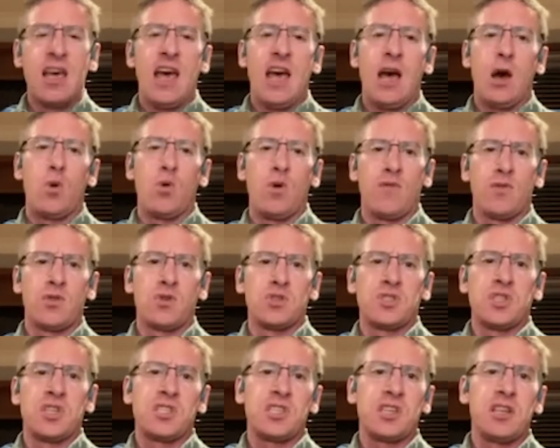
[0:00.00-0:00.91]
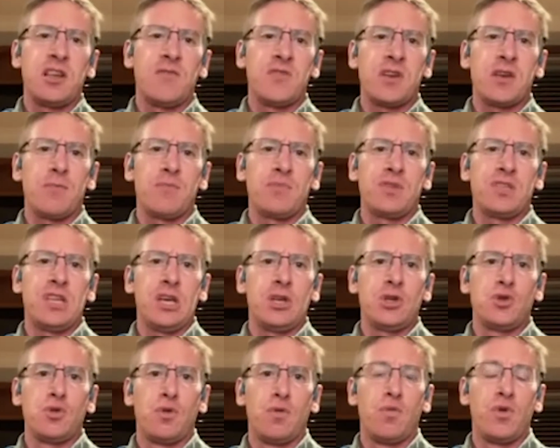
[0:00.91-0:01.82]
However, there's a significant
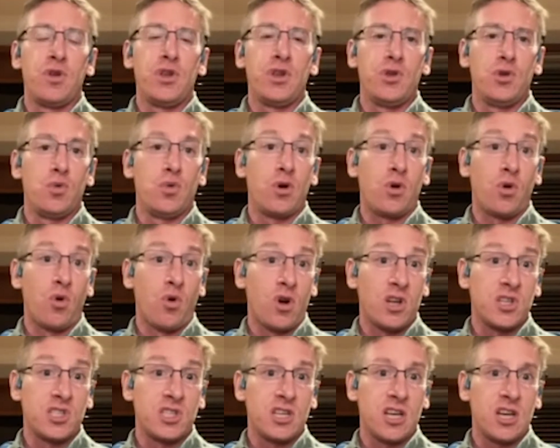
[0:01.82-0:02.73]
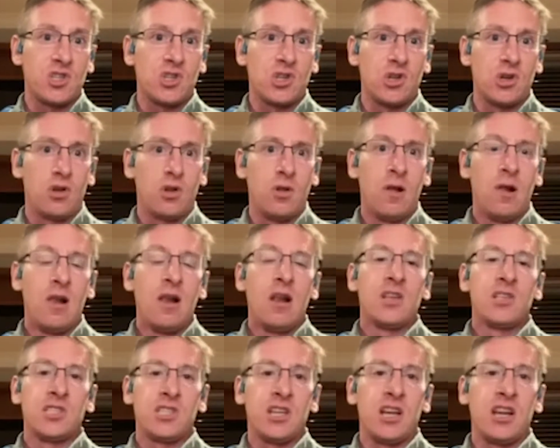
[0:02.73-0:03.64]
potential when you do a cross-sectional
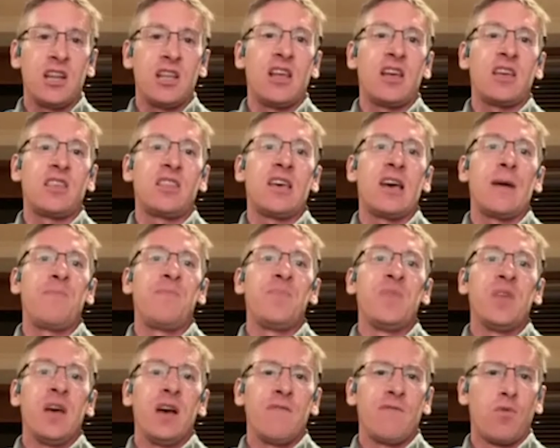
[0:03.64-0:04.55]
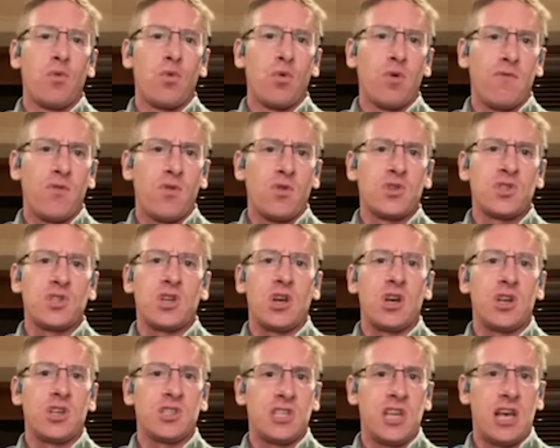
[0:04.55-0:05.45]
study like that for reverse
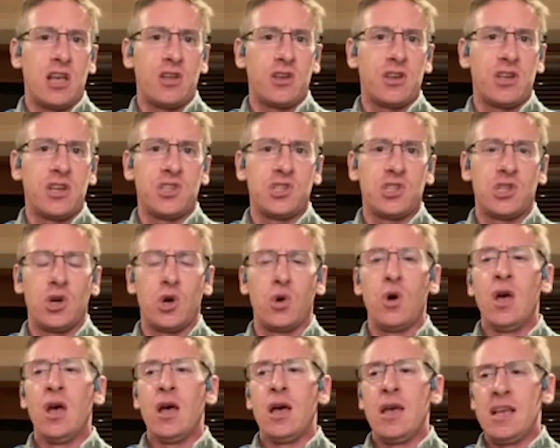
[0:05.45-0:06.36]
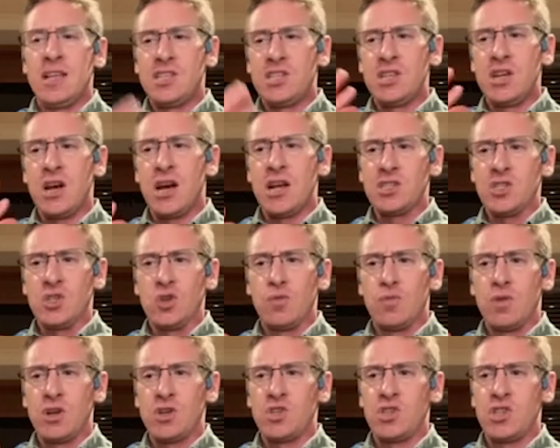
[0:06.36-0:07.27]
causality. So it's not so
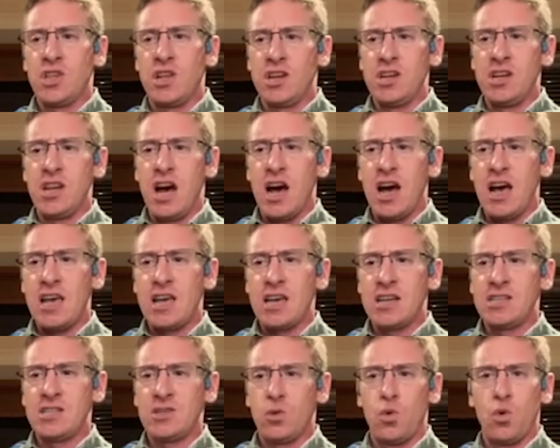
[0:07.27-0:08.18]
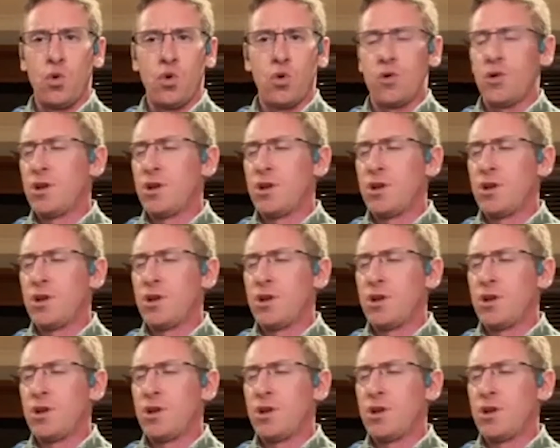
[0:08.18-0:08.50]
much that diet or